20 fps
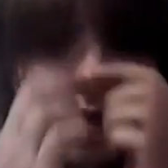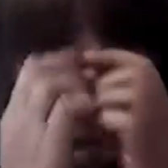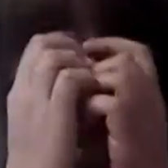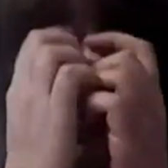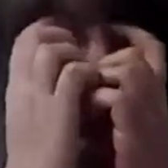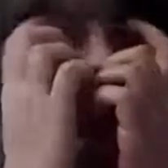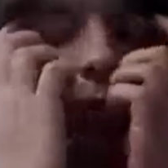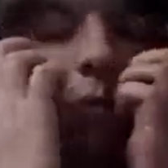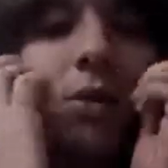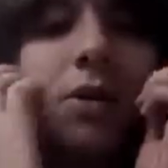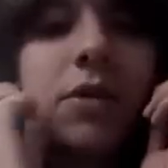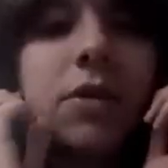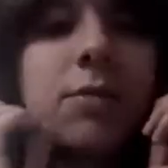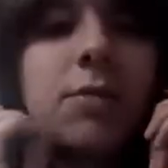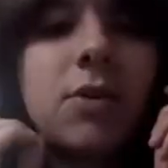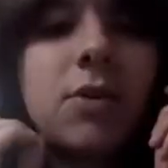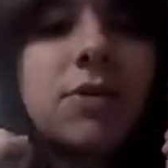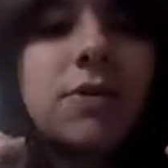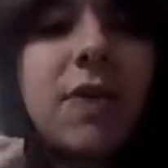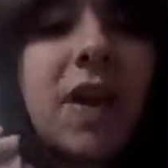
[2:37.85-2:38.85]
it's got one of the
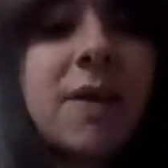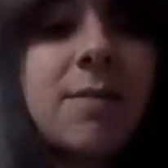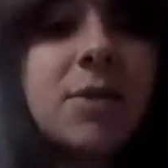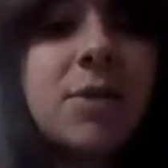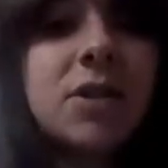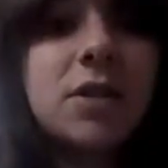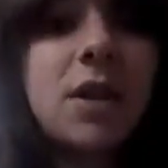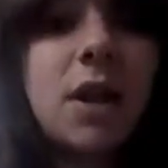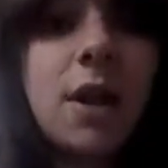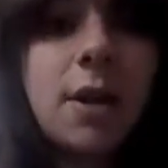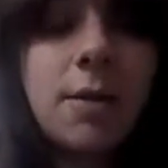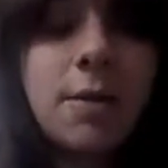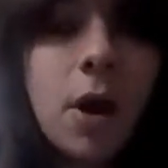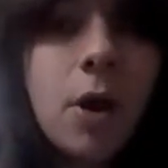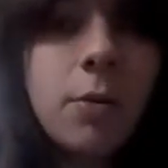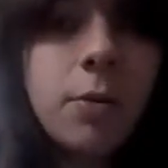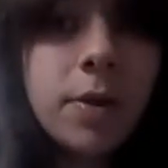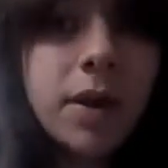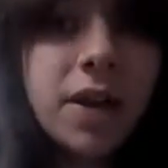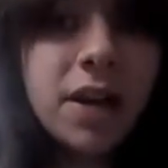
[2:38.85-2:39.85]
most famous
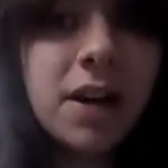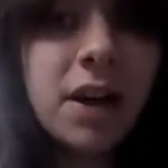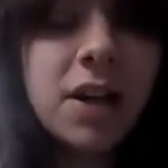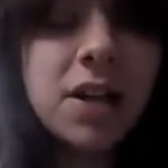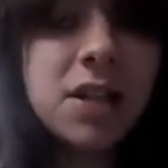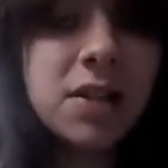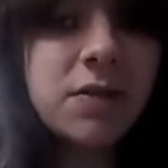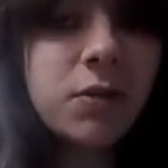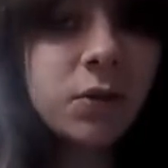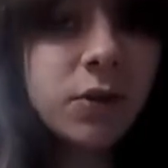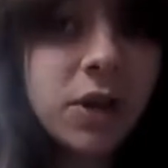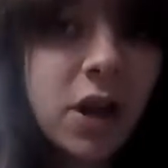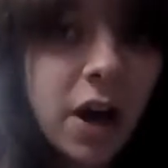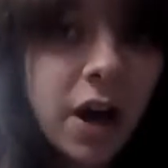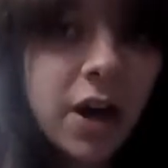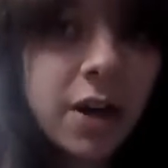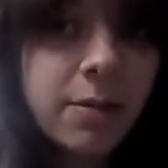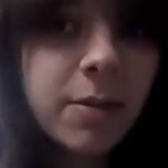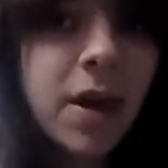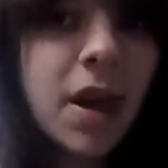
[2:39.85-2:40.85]
opening lines of all
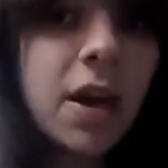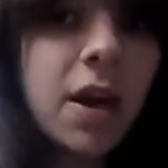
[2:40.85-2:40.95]
time.